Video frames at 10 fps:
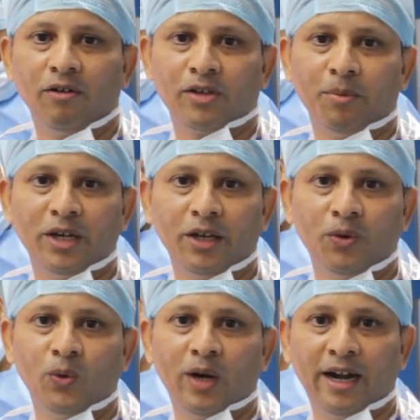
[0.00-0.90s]
somebody
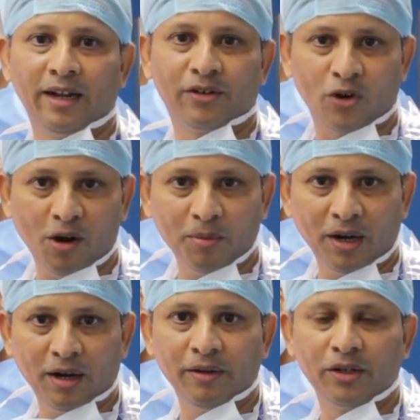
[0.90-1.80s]
who had a
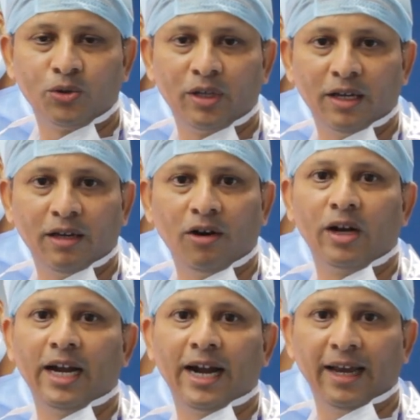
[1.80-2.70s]
trauma to the
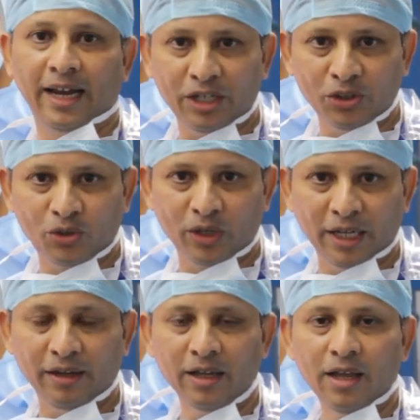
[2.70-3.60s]
or had a head
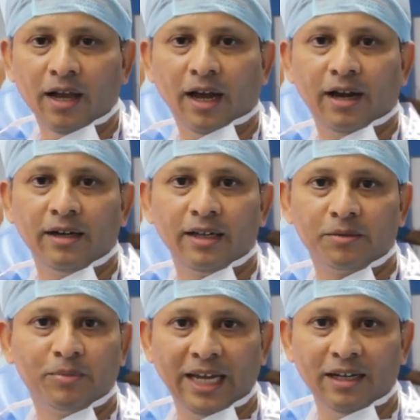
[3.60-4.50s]
injury, and
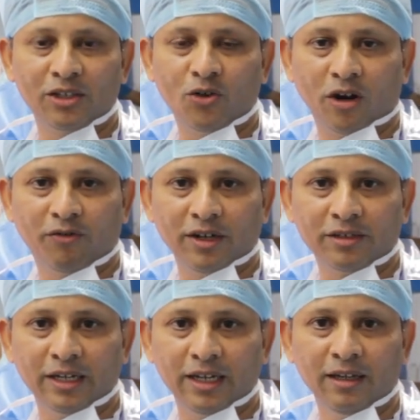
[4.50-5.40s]
his brain is not
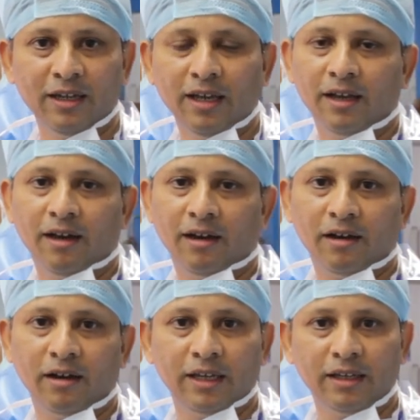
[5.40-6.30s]
functioning,
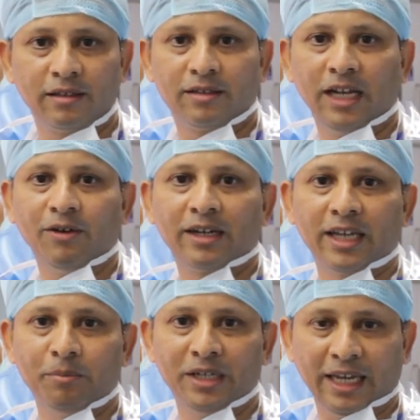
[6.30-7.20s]
his liver
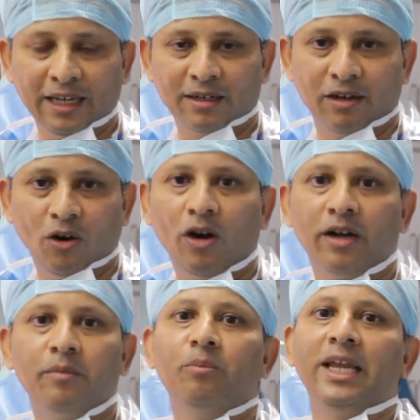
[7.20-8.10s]
can be taken,
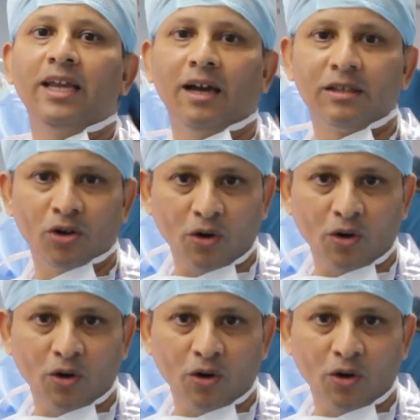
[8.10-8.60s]
and many other